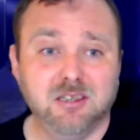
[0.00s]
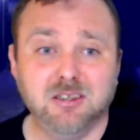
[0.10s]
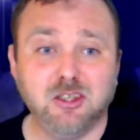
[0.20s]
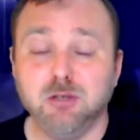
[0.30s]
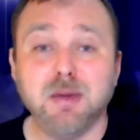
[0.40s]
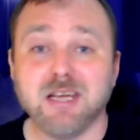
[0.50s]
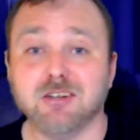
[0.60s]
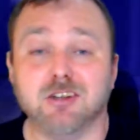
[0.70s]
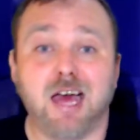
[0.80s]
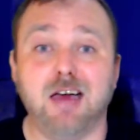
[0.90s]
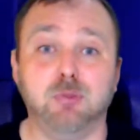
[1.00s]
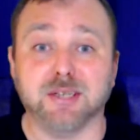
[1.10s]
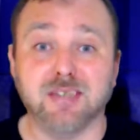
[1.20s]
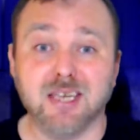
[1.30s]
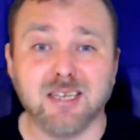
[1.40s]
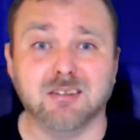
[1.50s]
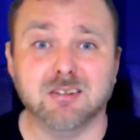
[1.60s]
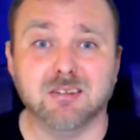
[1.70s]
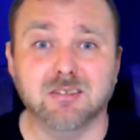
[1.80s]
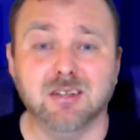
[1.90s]
you might just not have what it takes.
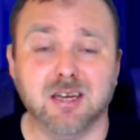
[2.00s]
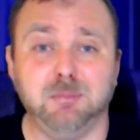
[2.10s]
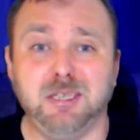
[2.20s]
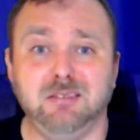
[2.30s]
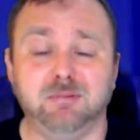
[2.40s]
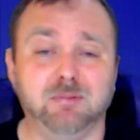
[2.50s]
I mean,